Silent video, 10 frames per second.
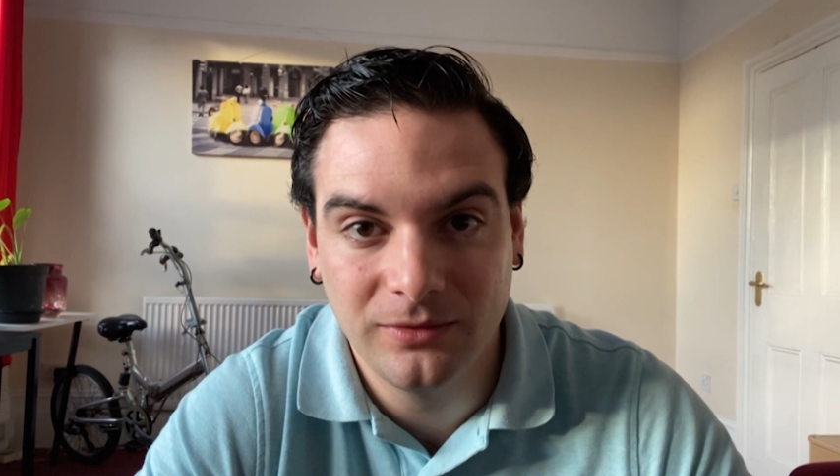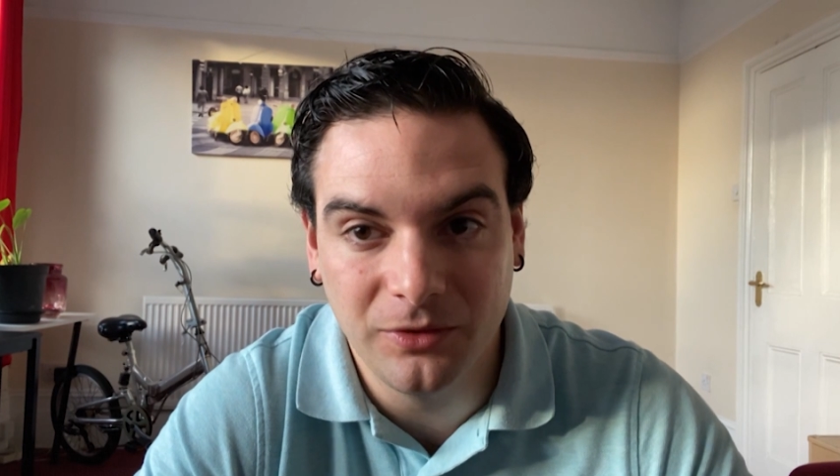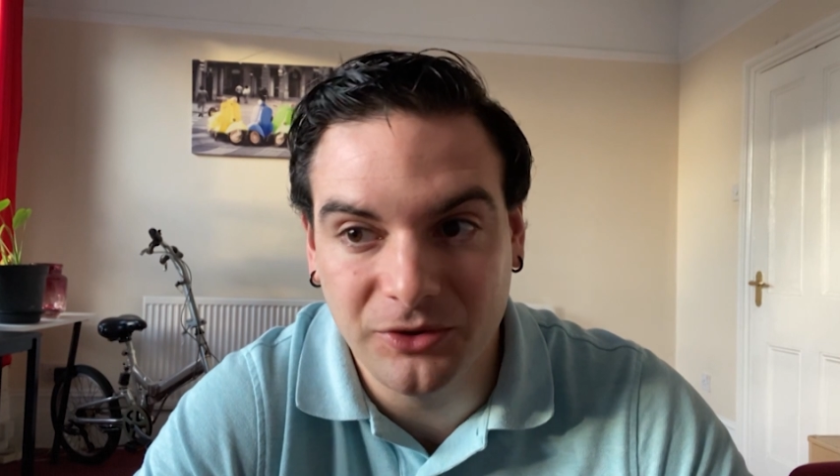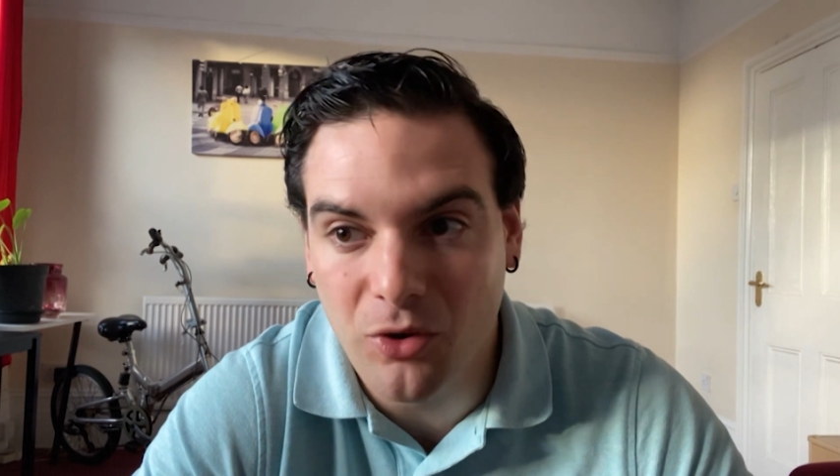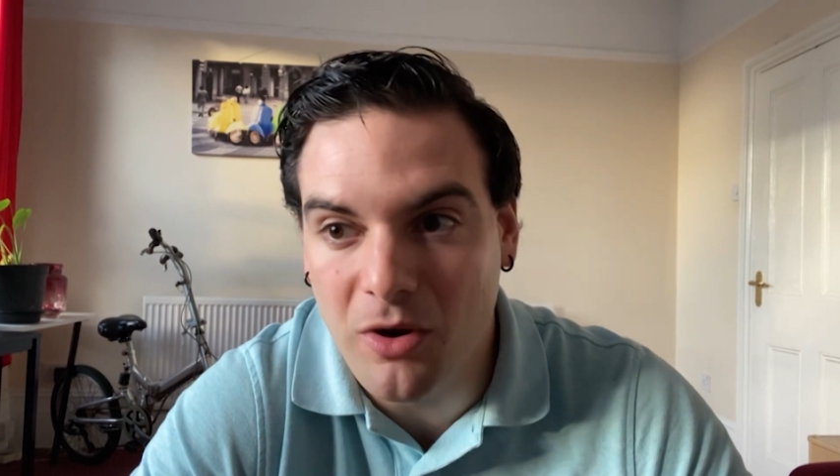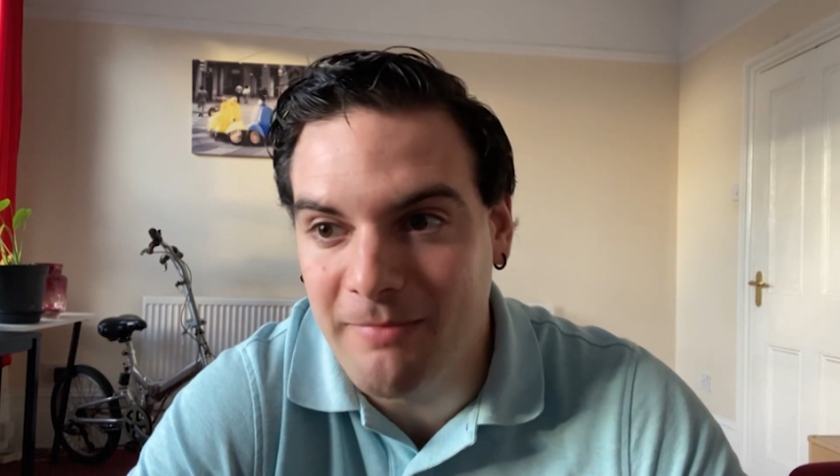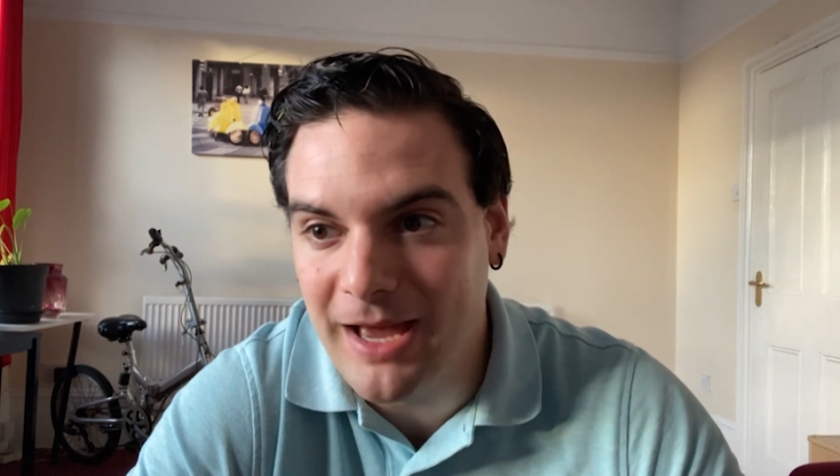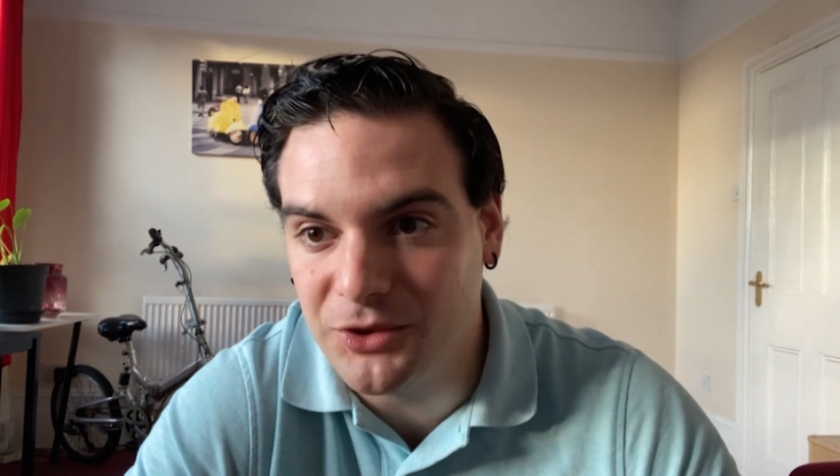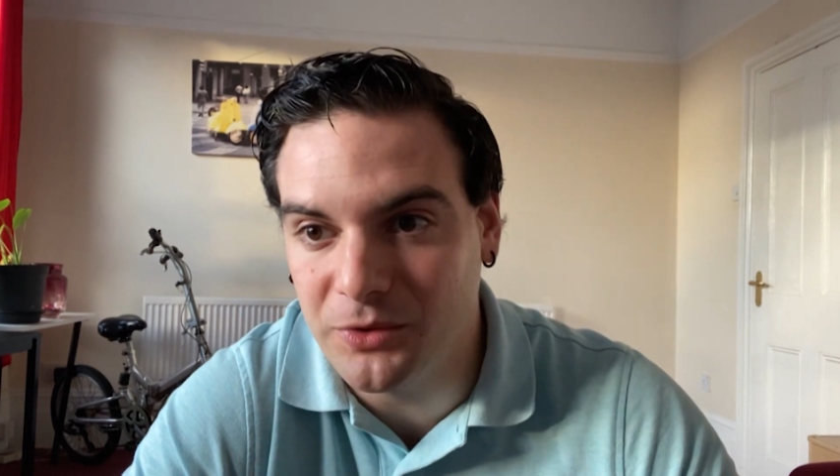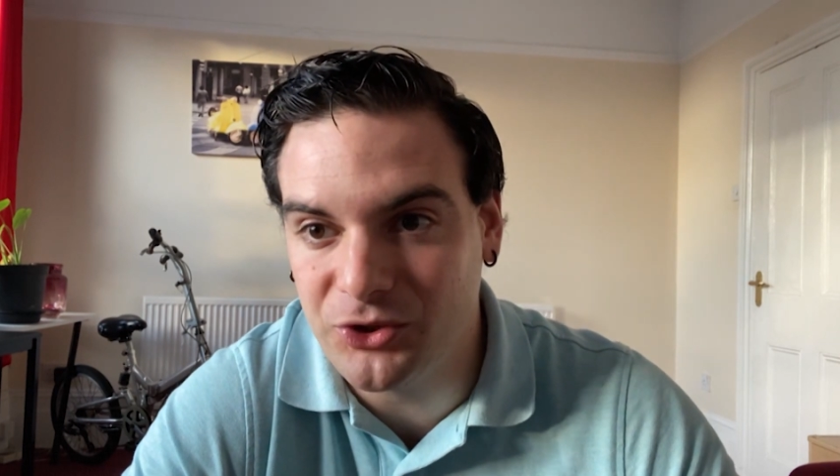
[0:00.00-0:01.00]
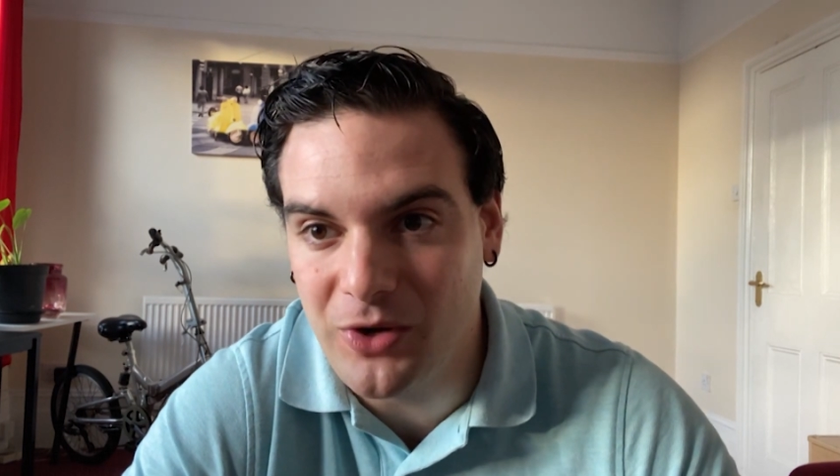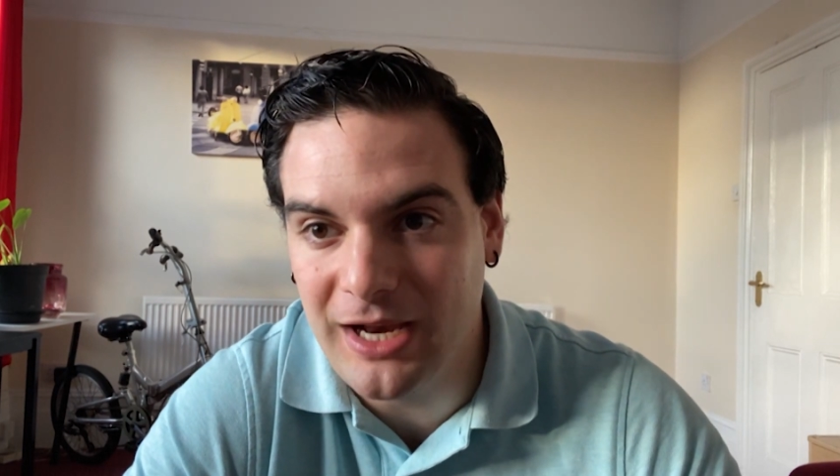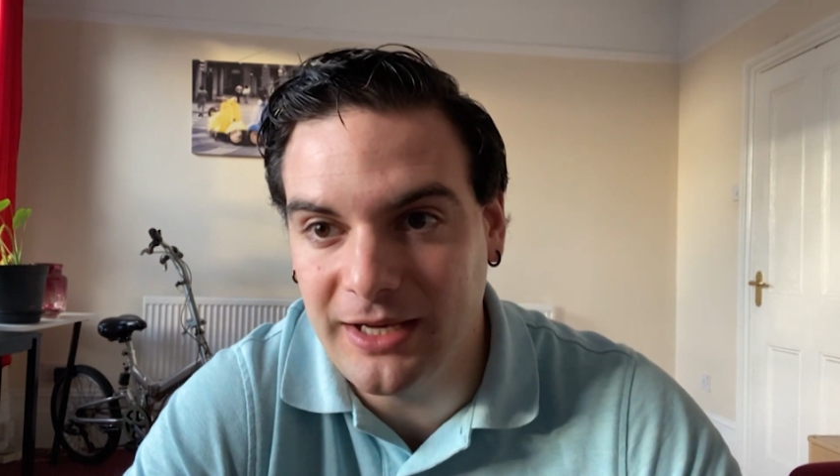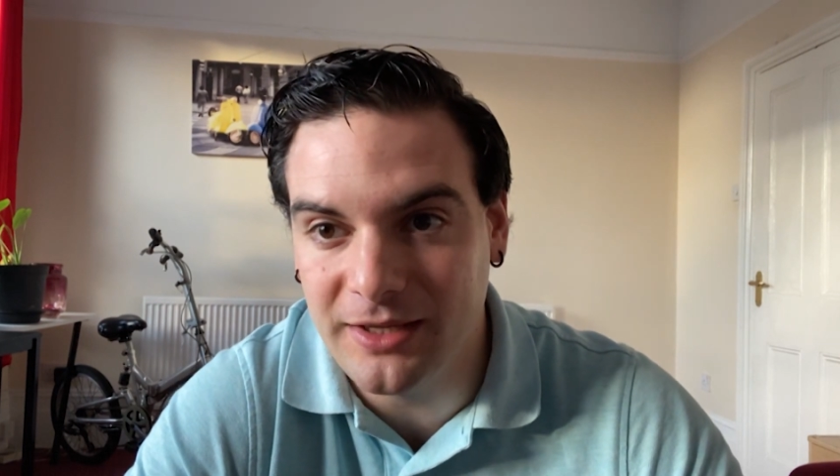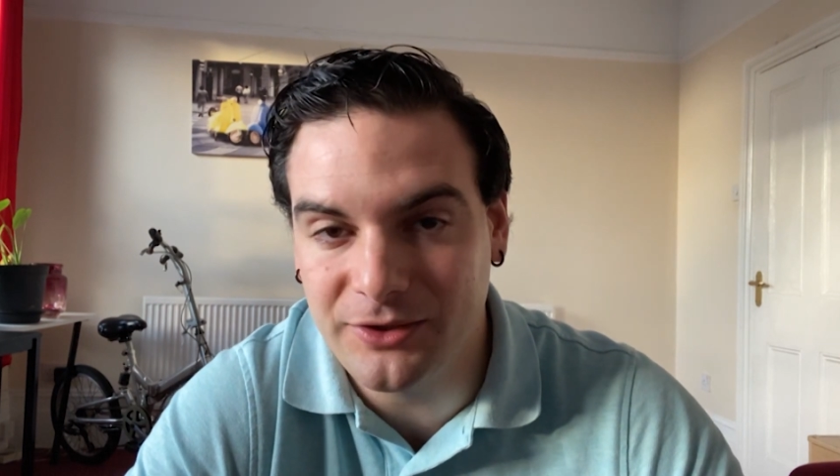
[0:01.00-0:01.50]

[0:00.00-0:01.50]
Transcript: so he's going back to Australia